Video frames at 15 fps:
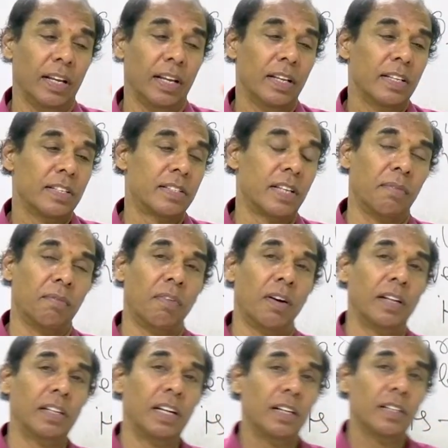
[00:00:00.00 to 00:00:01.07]

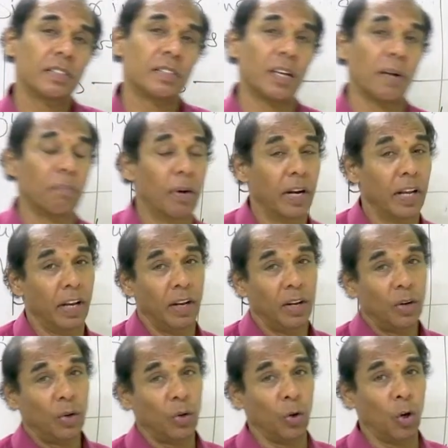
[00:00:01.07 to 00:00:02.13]
Someone, somebody.
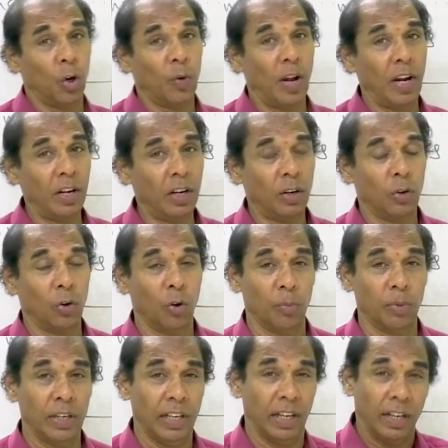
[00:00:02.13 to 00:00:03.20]
No one,
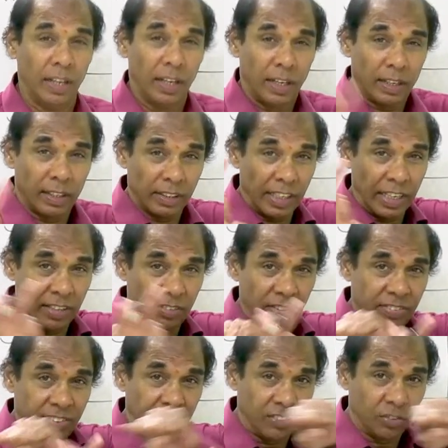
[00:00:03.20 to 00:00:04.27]
nobody. These
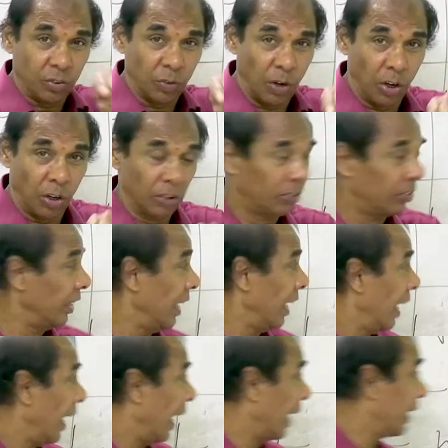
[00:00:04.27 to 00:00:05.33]
6 words
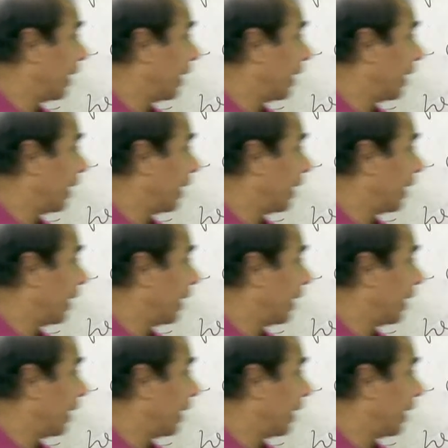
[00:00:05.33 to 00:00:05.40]
at the